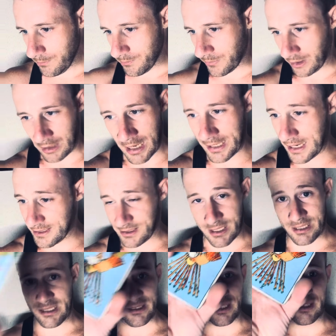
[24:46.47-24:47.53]
Like I said,
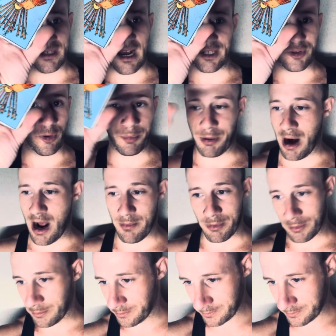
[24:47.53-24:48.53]
this is not your problem.